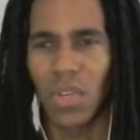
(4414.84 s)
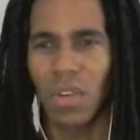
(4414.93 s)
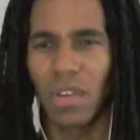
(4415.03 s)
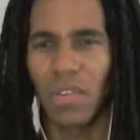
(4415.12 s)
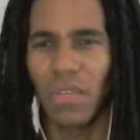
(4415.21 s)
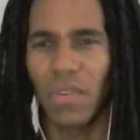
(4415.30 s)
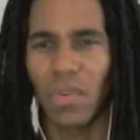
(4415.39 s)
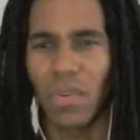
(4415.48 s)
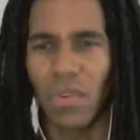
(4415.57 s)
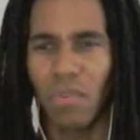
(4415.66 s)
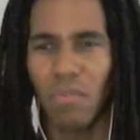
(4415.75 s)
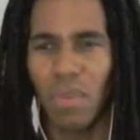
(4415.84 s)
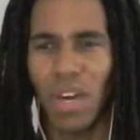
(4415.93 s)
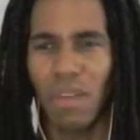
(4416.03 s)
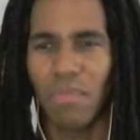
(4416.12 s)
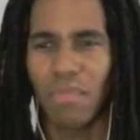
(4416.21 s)
Interview
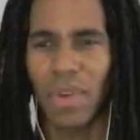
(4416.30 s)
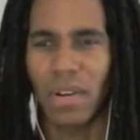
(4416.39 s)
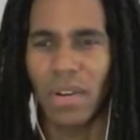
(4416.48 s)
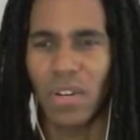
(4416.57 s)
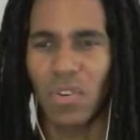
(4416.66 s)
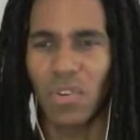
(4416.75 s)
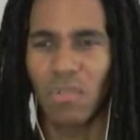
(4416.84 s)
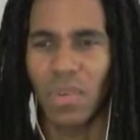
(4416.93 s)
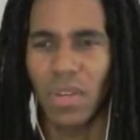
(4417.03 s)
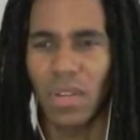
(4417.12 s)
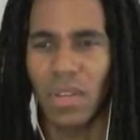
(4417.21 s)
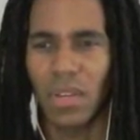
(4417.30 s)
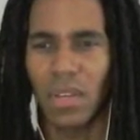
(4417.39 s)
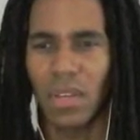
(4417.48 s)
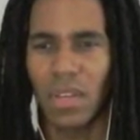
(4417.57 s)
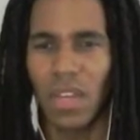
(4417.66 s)
Goombob, Paratrooper,
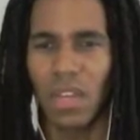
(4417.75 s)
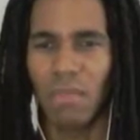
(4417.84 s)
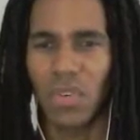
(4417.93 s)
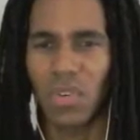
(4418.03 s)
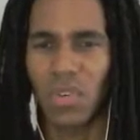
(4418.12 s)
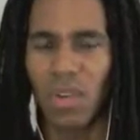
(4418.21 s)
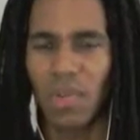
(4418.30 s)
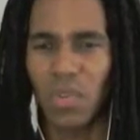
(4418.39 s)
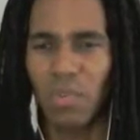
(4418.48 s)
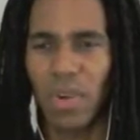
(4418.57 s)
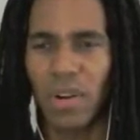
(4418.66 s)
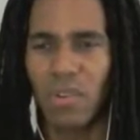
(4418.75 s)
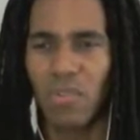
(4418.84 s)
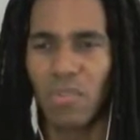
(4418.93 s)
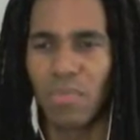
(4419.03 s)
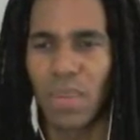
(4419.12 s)
and Mr. I. Where's
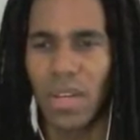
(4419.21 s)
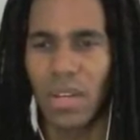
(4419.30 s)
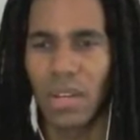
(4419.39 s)
Paratrooper at?